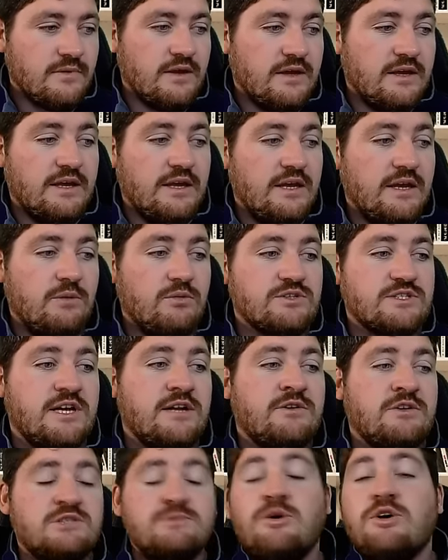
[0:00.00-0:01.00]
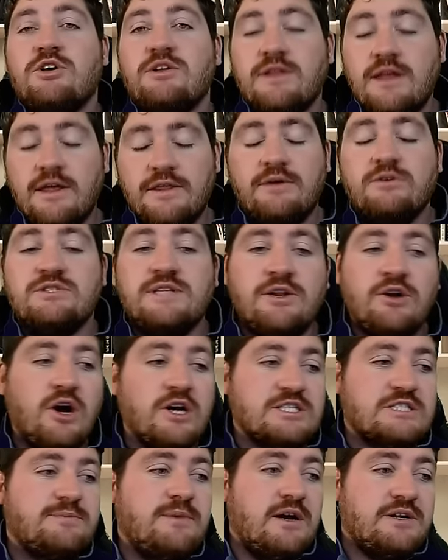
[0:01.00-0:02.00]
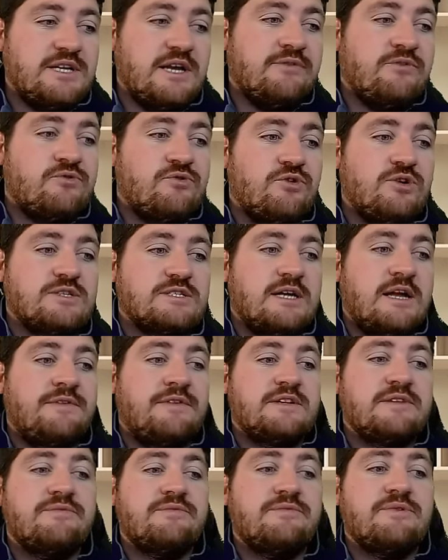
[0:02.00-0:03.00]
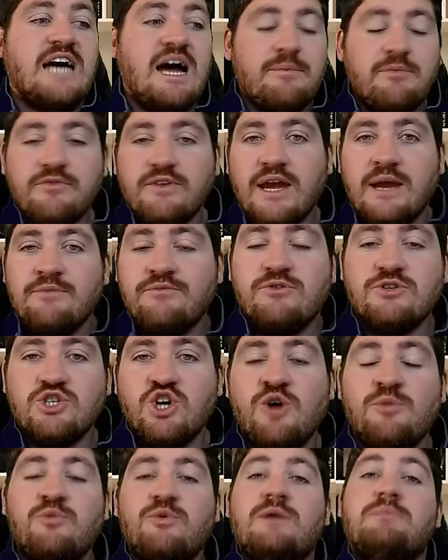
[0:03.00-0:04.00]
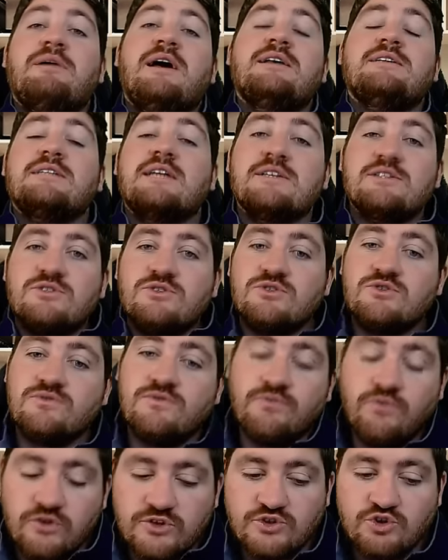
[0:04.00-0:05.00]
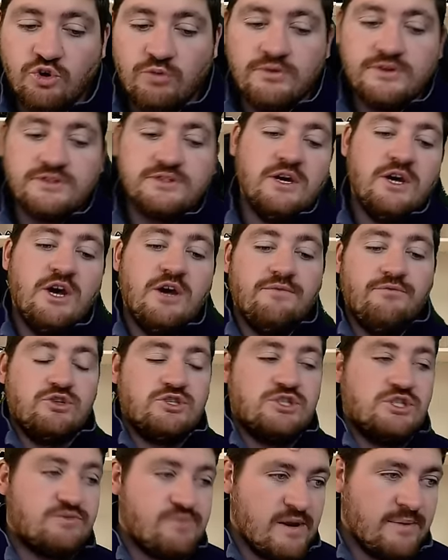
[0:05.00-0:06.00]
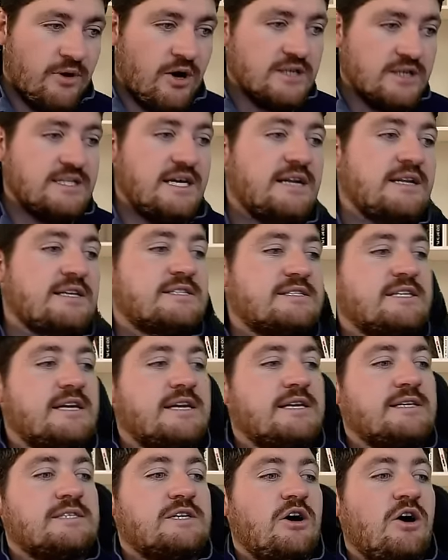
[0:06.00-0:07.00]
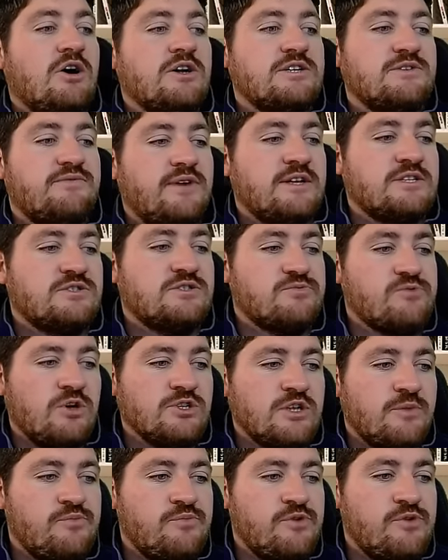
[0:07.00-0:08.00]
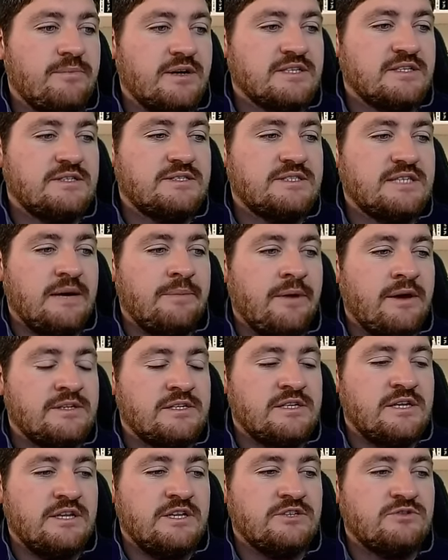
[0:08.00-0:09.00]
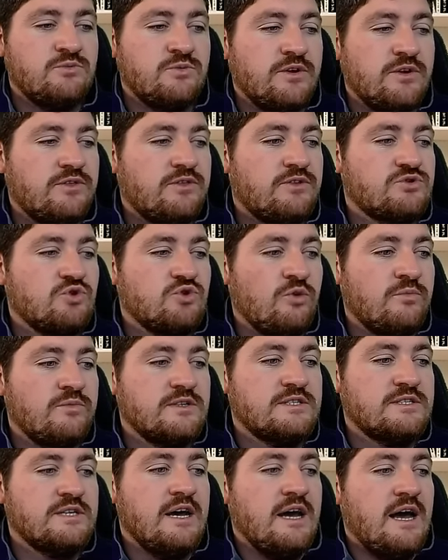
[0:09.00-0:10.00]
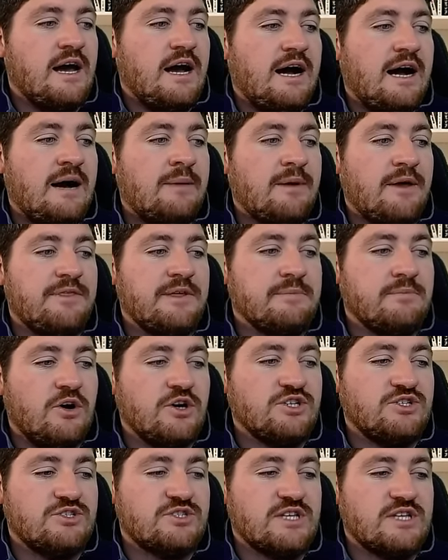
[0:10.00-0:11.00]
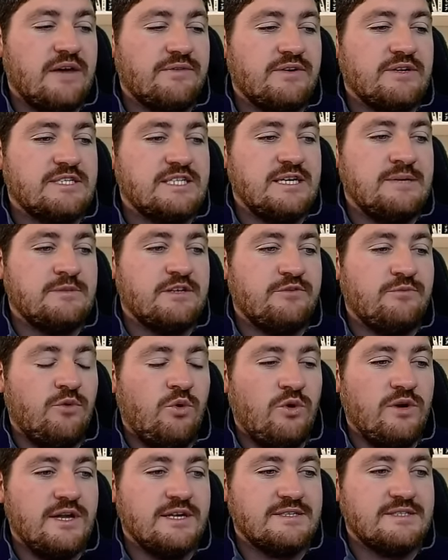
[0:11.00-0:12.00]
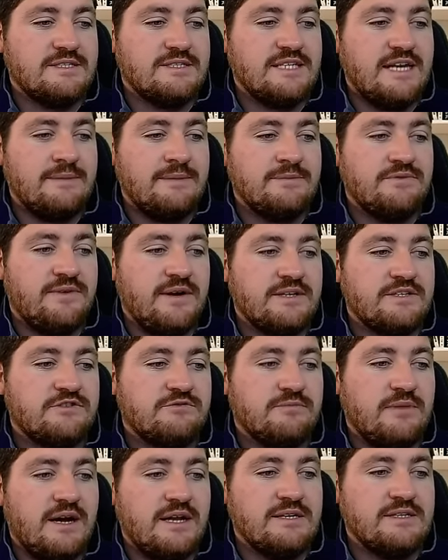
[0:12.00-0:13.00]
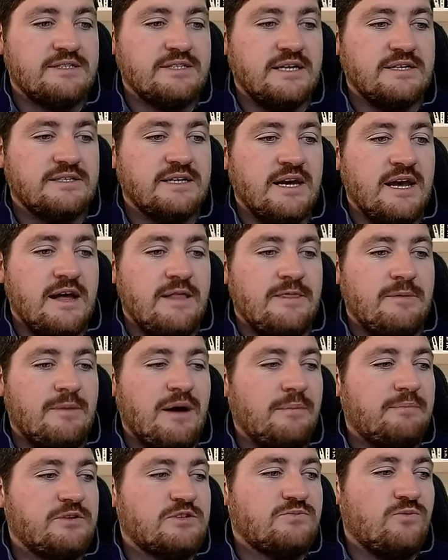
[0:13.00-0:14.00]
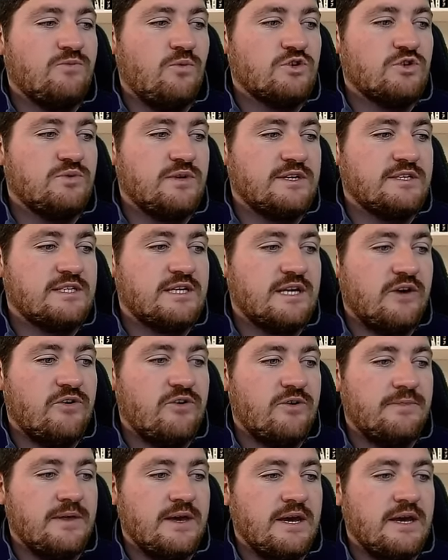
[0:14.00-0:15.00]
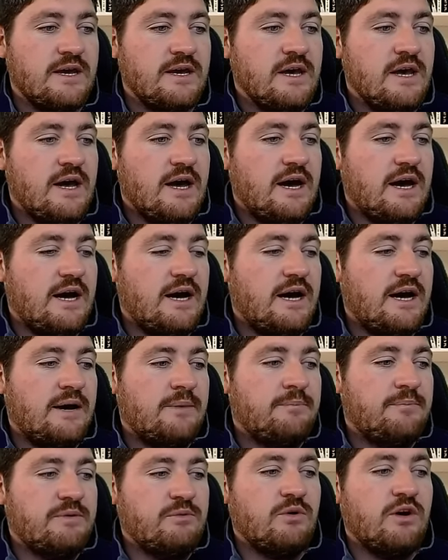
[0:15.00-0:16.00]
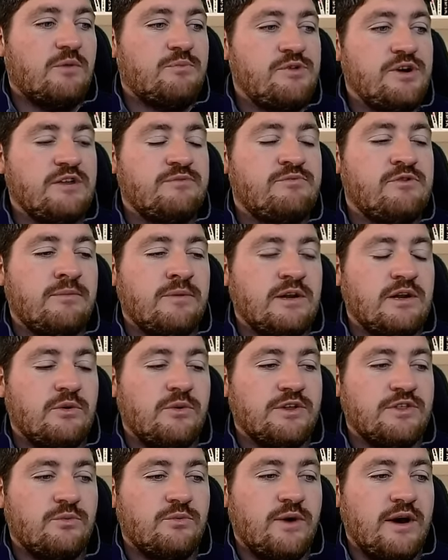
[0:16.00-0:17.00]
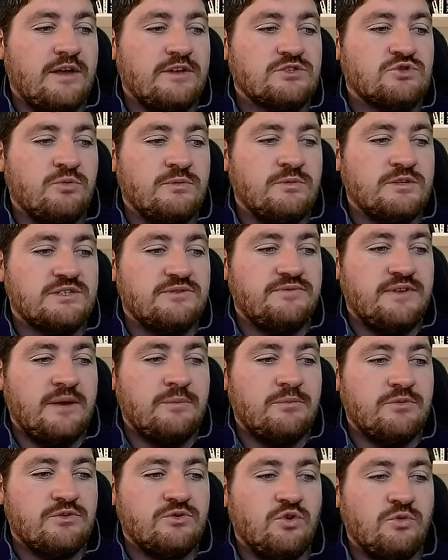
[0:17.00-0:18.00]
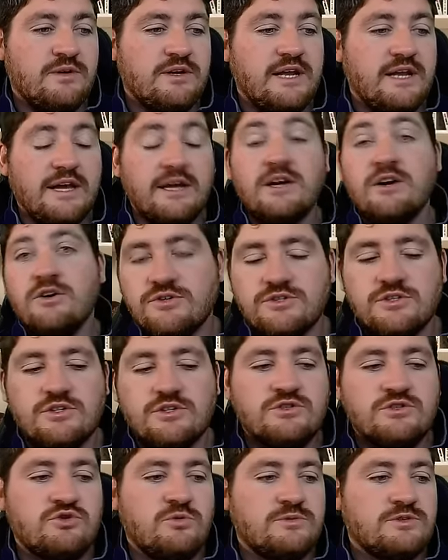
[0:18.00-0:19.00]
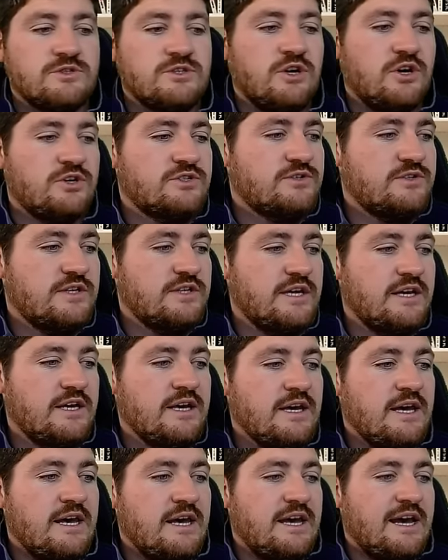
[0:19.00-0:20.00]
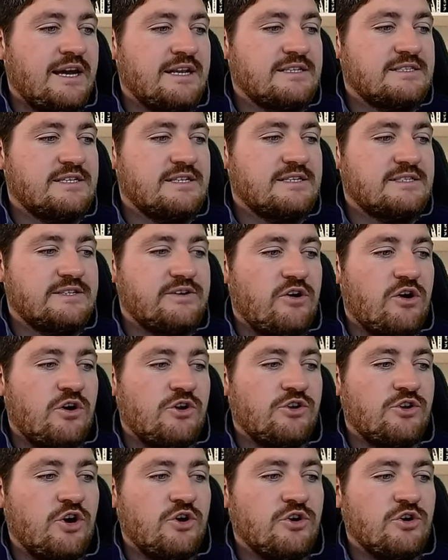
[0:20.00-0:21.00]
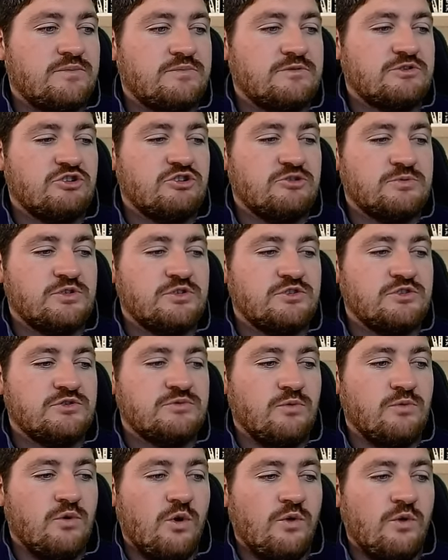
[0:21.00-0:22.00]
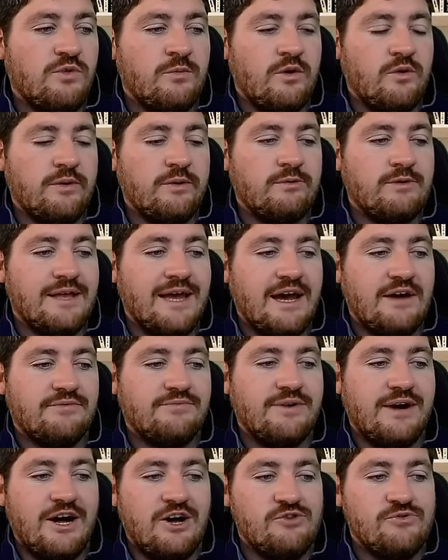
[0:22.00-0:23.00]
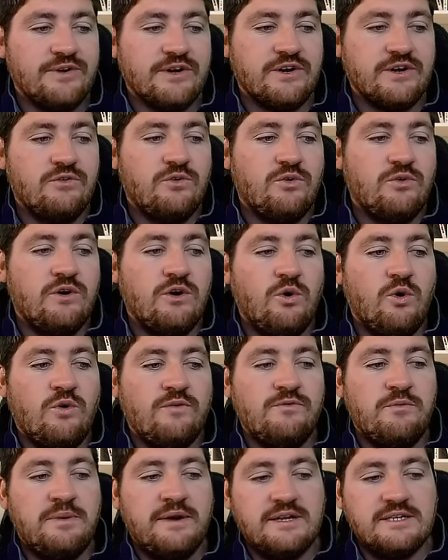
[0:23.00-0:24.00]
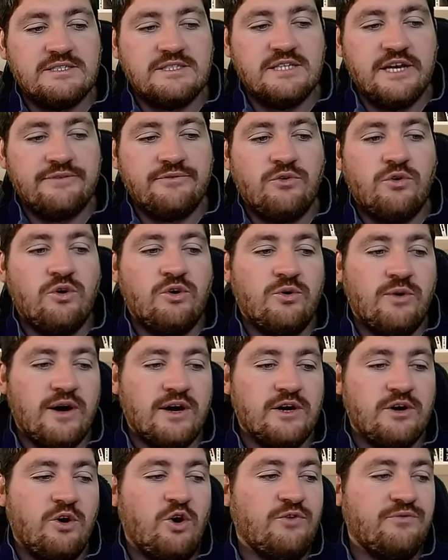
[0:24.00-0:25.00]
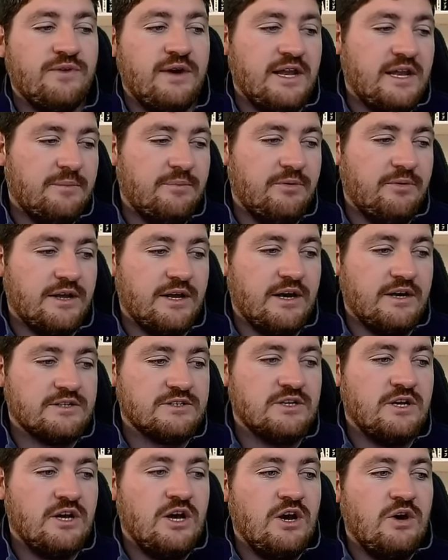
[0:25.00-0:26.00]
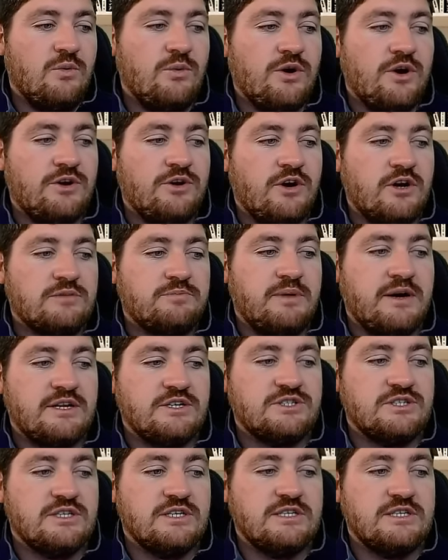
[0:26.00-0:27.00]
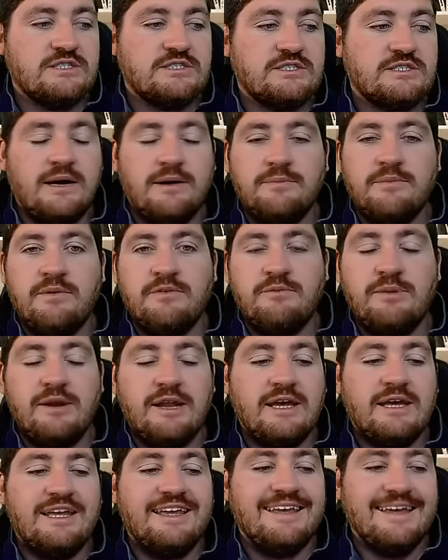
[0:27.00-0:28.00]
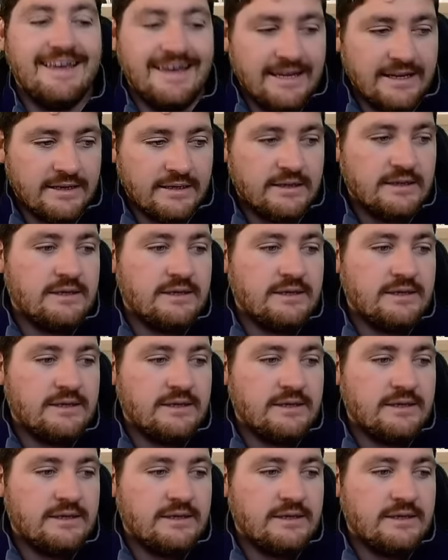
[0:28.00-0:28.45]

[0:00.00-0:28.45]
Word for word: he was then spoke. Uh, was then asked about Evan Roos and the different type of game, for example, when he plays against for the Stormers versus Springboks, and he said uh, on defense the roles are pretty much the same as it is with the Stormers. Um, I think most of the South African teams have more or less the same defensive mindsets. There might be small tweaks here and there, um, but we are pretty familiar with the way the Stormers defend with Norman Laker, the Stormers coach there, and says there are no prescriptions more than what we will have for our or for Pieter-Steph or Kwagga or for anybody else. We are not punching his type of play in.